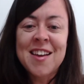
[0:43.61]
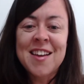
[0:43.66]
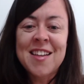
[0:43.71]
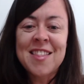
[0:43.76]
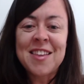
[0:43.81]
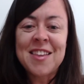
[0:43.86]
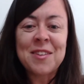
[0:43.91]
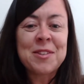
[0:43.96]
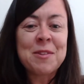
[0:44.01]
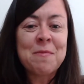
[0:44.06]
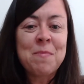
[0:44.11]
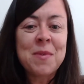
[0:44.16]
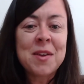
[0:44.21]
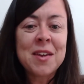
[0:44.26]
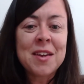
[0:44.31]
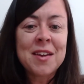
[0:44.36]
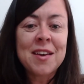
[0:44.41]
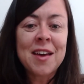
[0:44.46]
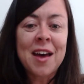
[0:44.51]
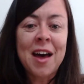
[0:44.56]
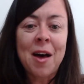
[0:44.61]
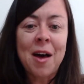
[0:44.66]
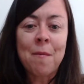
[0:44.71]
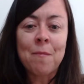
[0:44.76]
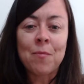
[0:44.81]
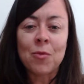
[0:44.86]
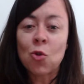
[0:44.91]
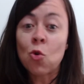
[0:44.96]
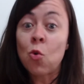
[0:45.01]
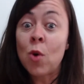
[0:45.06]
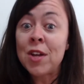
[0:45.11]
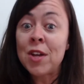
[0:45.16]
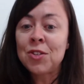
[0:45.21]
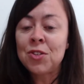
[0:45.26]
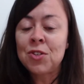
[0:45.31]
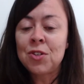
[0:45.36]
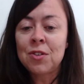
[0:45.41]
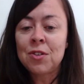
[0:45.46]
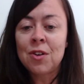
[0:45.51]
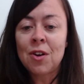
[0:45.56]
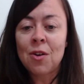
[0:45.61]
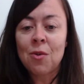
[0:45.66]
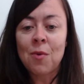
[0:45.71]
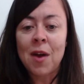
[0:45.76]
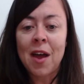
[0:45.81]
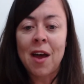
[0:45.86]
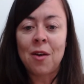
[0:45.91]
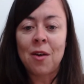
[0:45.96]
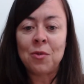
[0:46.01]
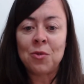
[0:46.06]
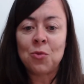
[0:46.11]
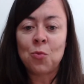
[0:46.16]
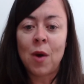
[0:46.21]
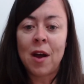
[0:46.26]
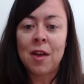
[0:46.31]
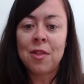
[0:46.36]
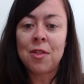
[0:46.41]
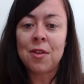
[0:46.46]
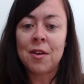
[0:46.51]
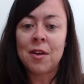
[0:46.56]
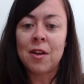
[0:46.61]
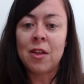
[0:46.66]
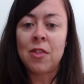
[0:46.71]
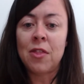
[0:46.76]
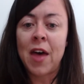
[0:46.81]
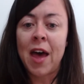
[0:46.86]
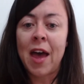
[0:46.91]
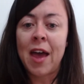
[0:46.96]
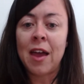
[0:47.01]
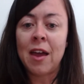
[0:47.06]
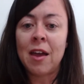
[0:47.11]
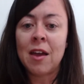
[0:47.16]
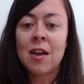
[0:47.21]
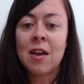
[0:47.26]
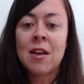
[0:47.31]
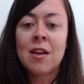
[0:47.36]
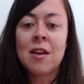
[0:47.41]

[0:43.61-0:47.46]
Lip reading: there's a big question around whether they